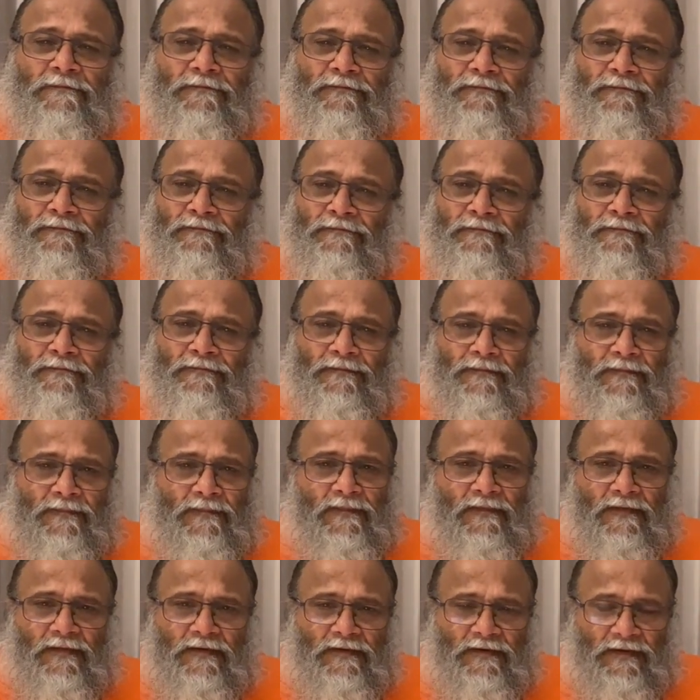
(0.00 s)

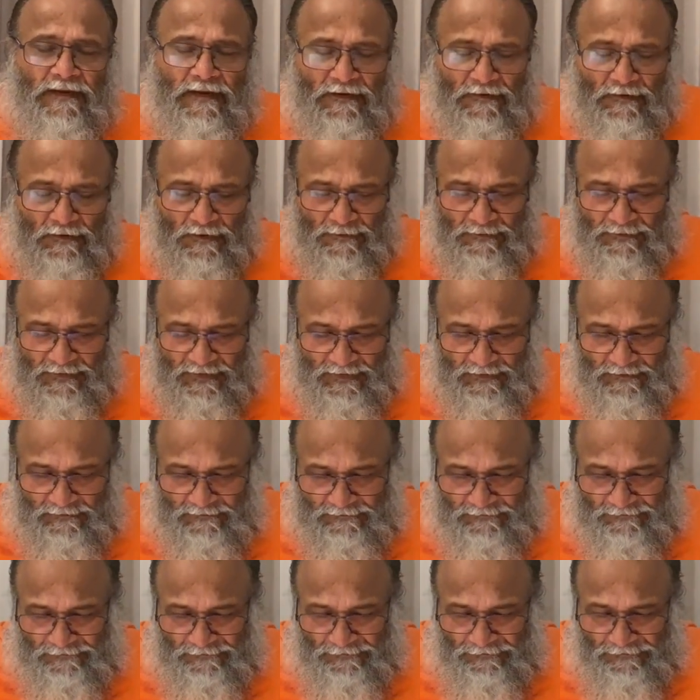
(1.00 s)
It cannot be.
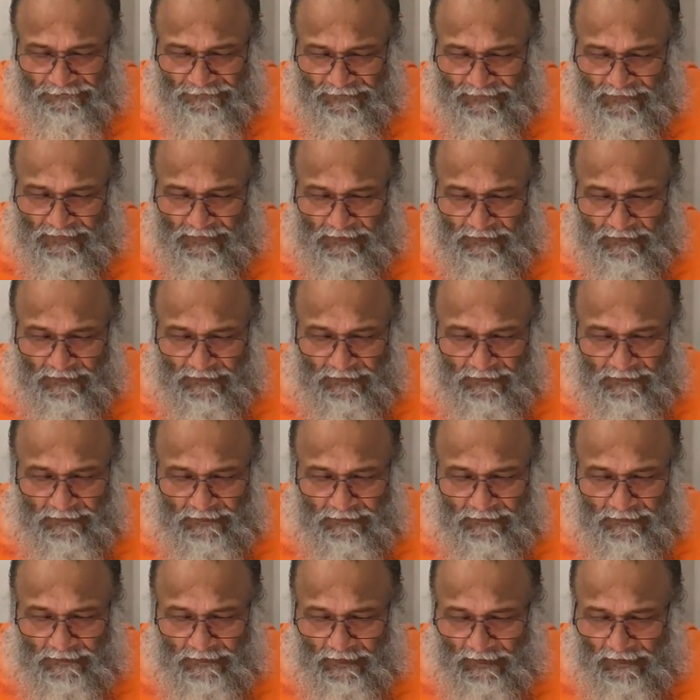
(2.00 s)

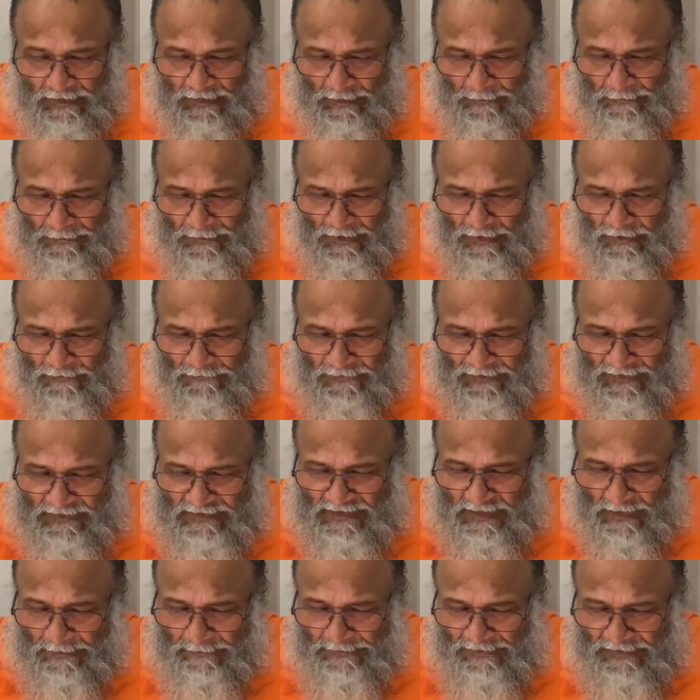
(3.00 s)
A number of
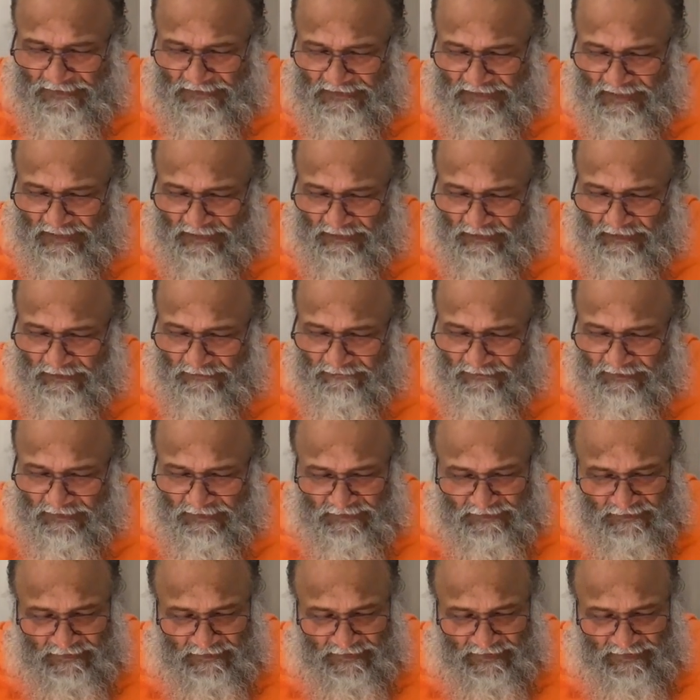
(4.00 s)
examples are given
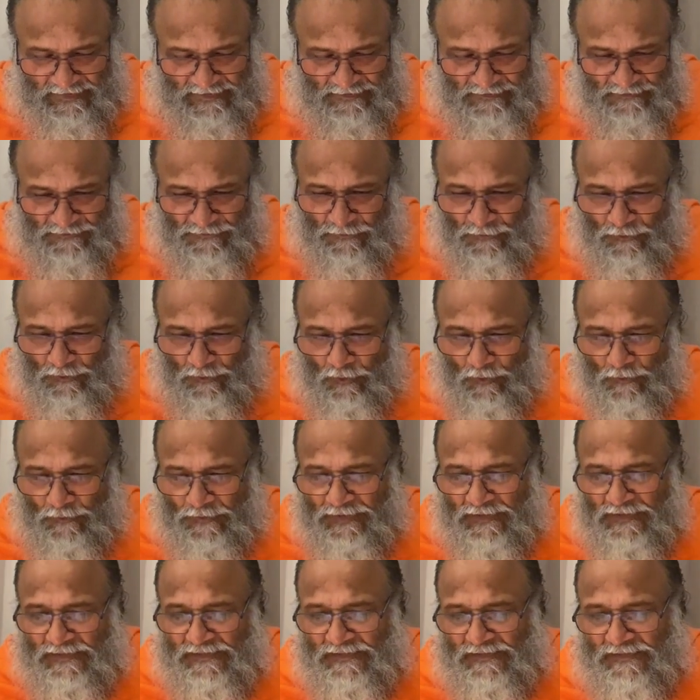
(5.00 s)
in the next four
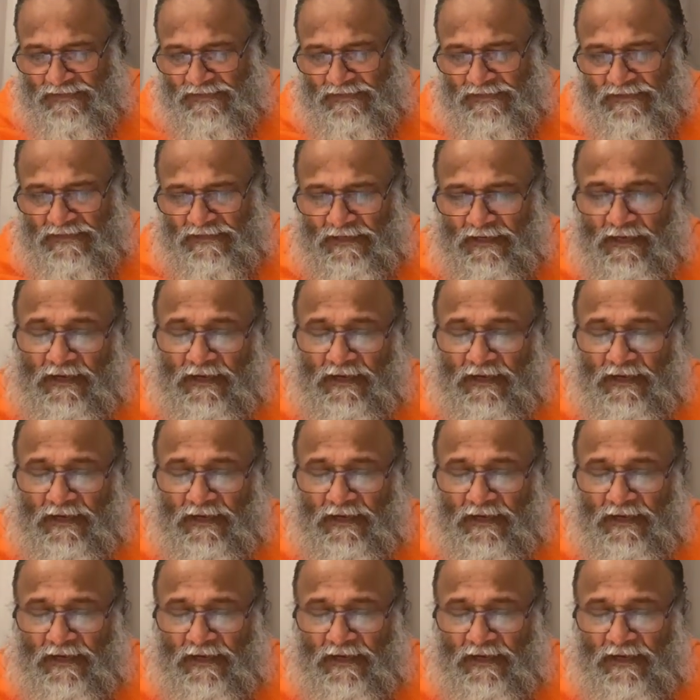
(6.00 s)
OVs.